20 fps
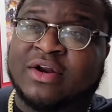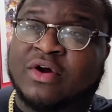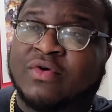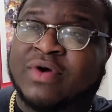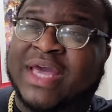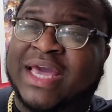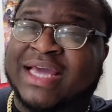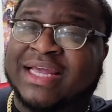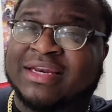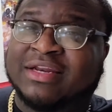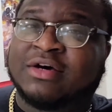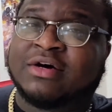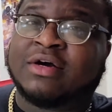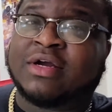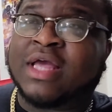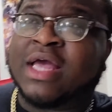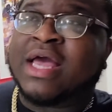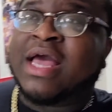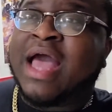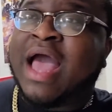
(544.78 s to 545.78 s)
okay,
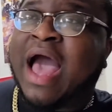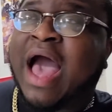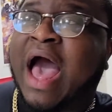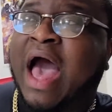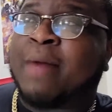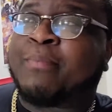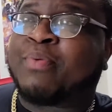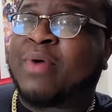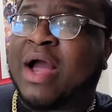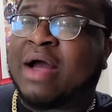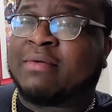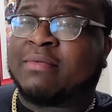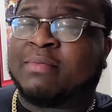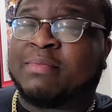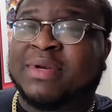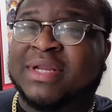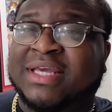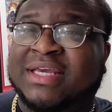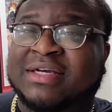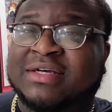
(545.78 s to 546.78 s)
look, I
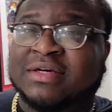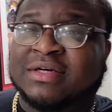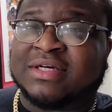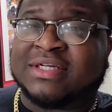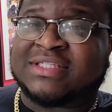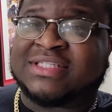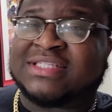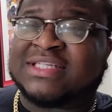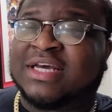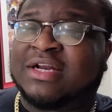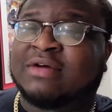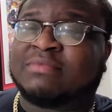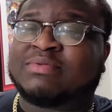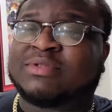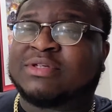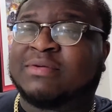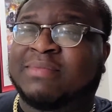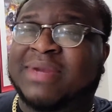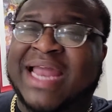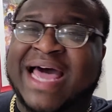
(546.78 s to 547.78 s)
probably could set up
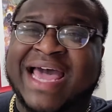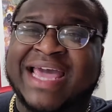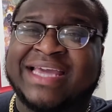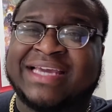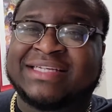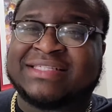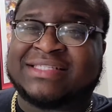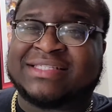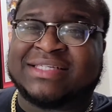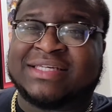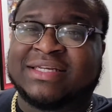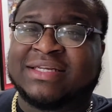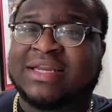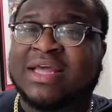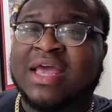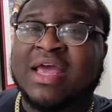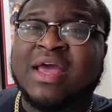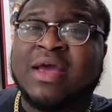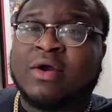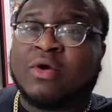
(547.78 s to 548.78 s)
some lights and
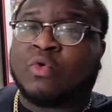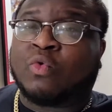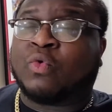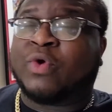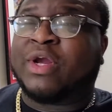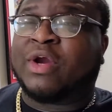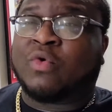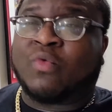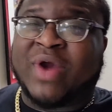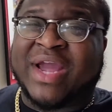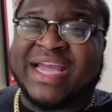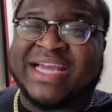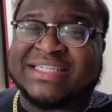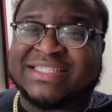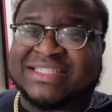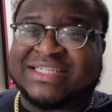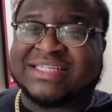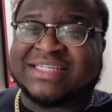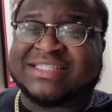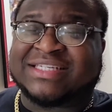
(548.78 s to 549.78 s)

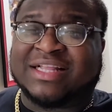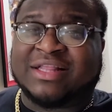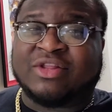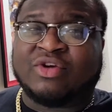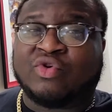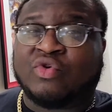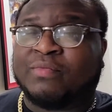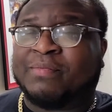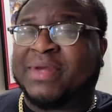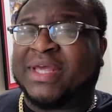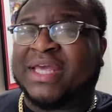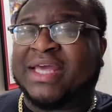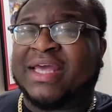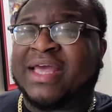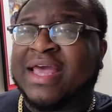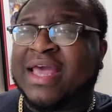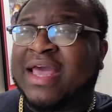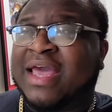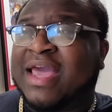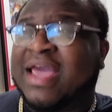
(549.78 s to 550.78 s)
rearrange this a little bit
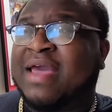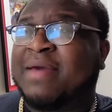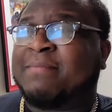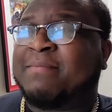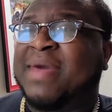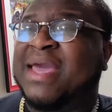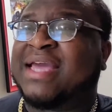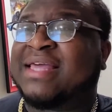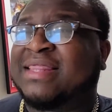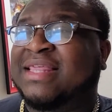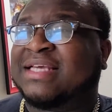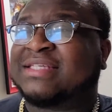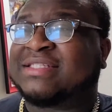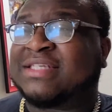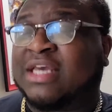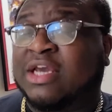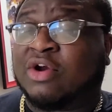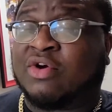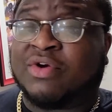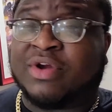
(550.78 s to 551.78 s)
and make
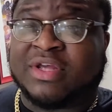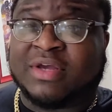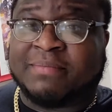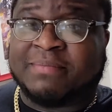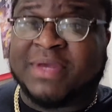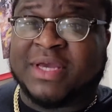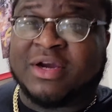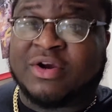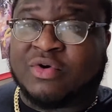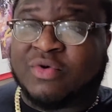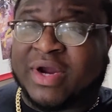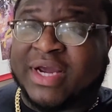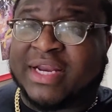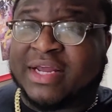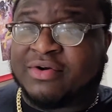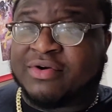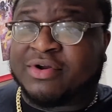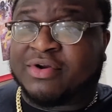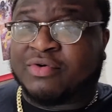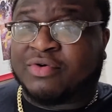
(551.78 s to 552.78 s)
this area be a great
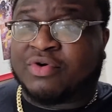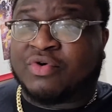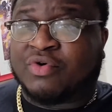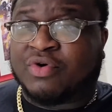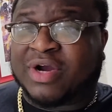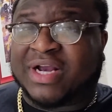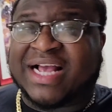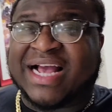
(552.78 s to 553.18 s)
area to record